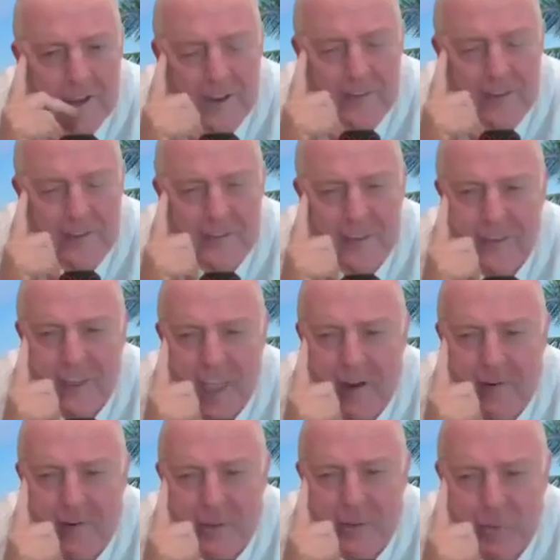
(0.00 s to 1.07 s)
And then the
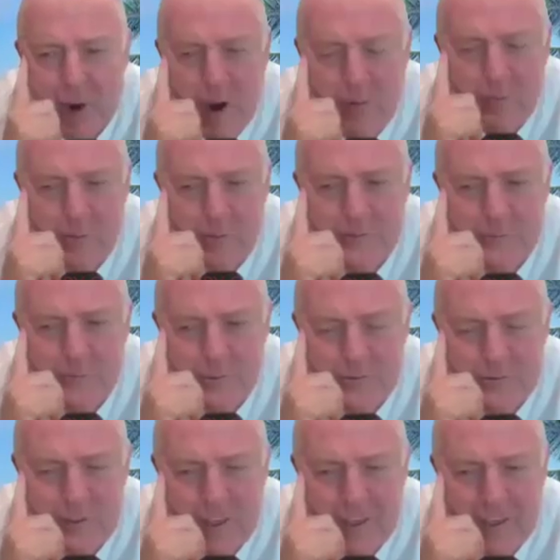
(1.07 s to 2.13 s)
accounting department would
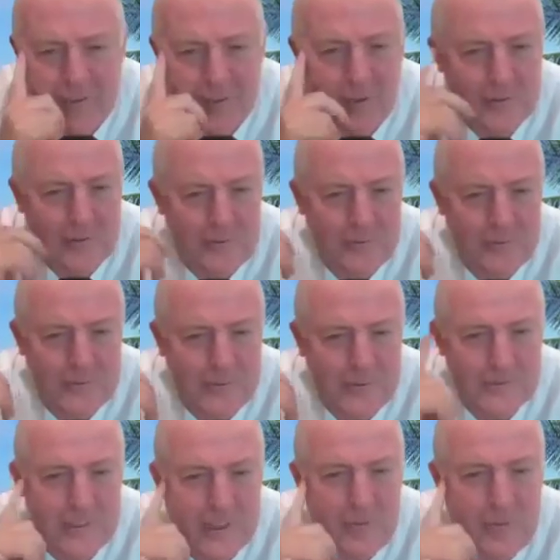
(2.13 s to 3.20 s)
say, look,
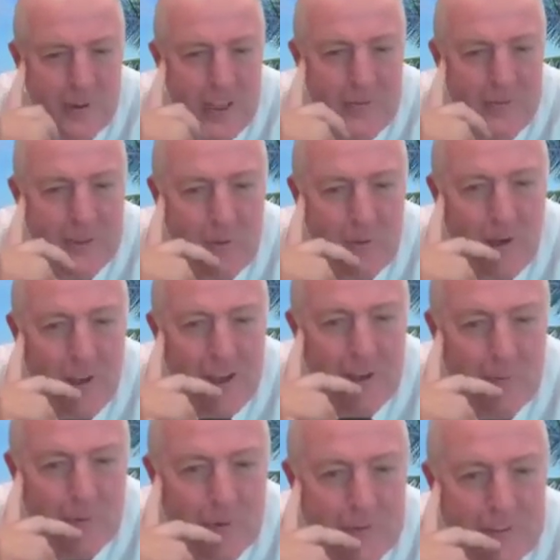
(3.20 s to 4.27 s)
just get whatever you
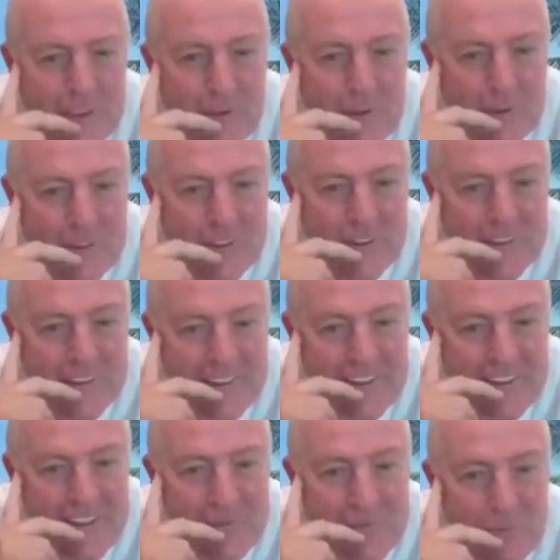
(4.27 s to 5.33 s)
want. We'll deal with it.
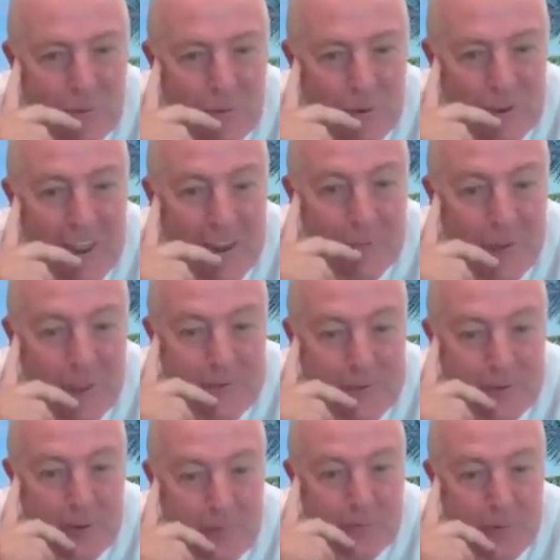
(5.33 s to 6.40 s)
But we got to make
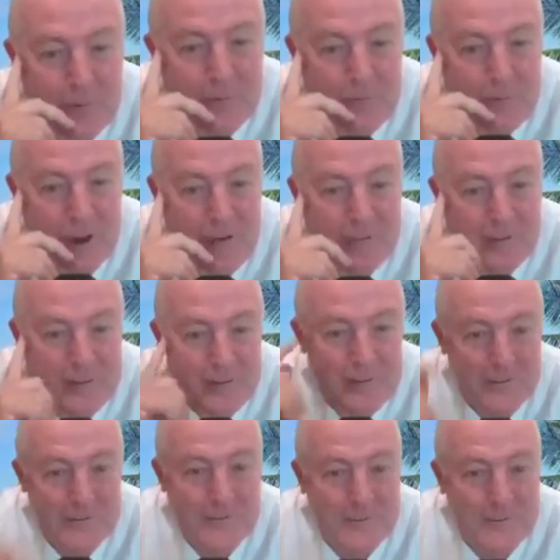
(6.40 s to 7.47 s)
sure food and beverage
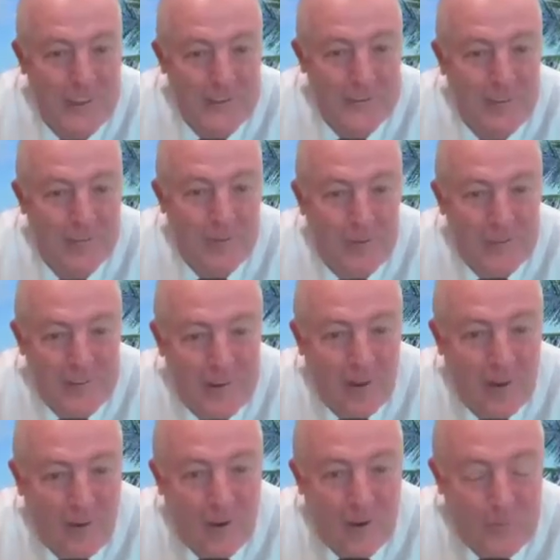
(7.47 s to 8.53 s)
is
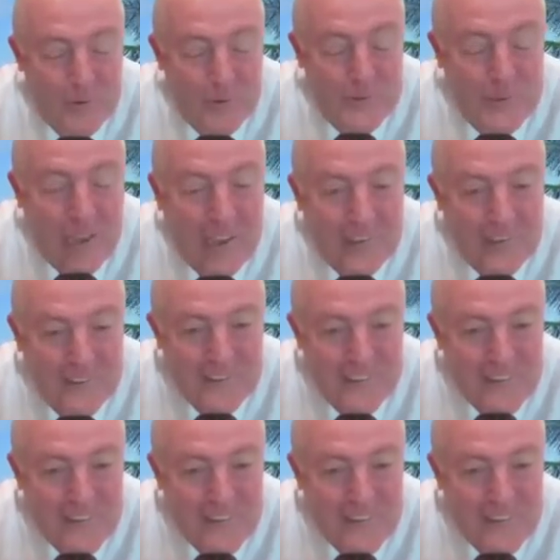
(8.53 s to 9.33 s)
precise.